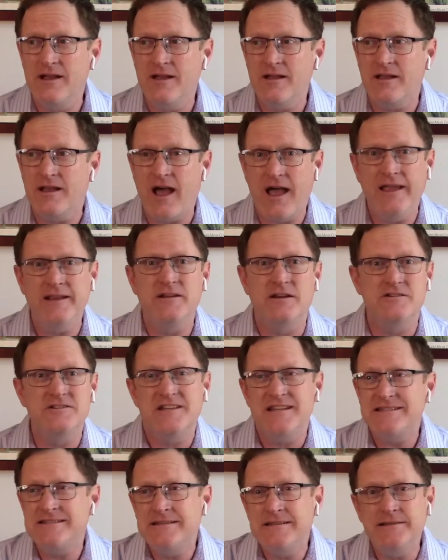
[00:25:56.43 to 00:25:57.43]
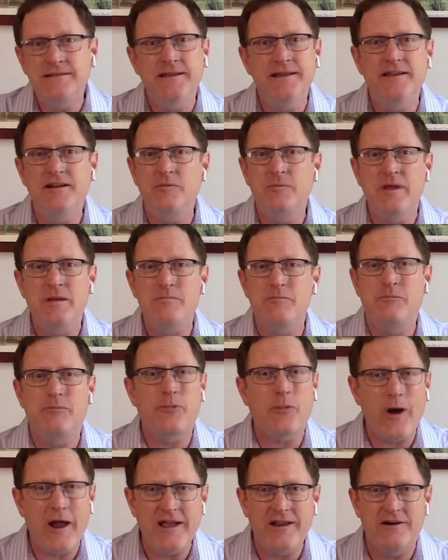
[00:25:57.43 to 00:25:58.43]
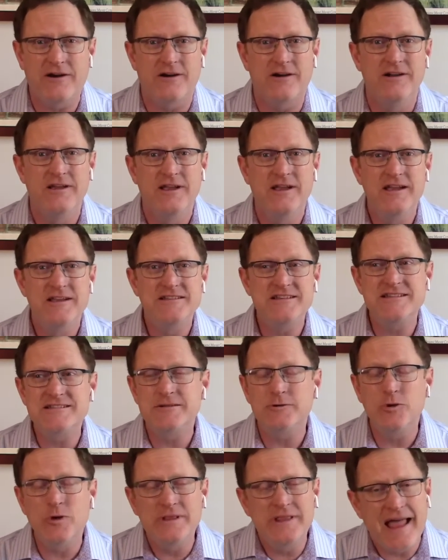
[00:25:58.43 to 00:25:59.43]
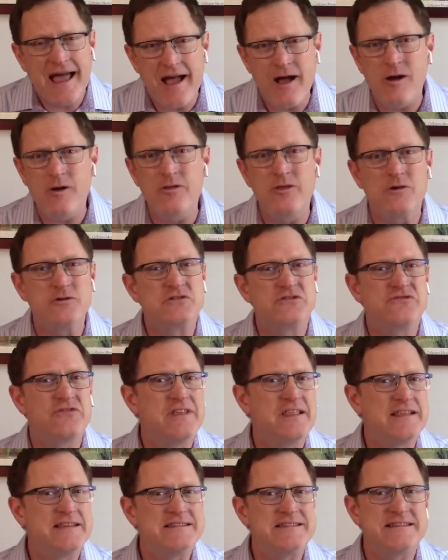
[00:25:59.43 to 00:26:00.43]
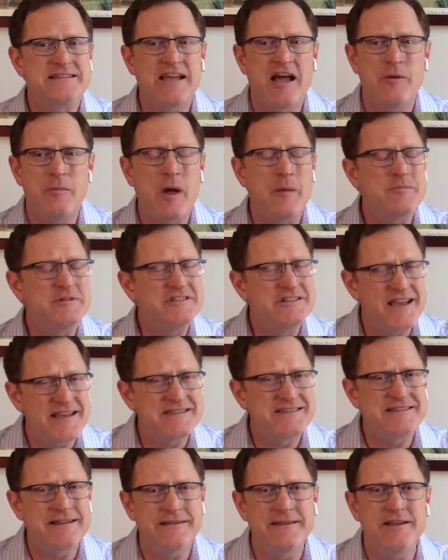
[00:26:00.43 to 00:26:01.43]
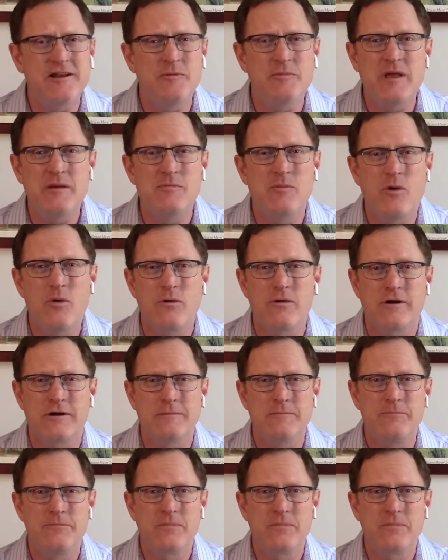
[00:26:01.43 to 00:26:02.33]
kinder, just a little bit brighter, just to allow those feelings to come up just a little bit more.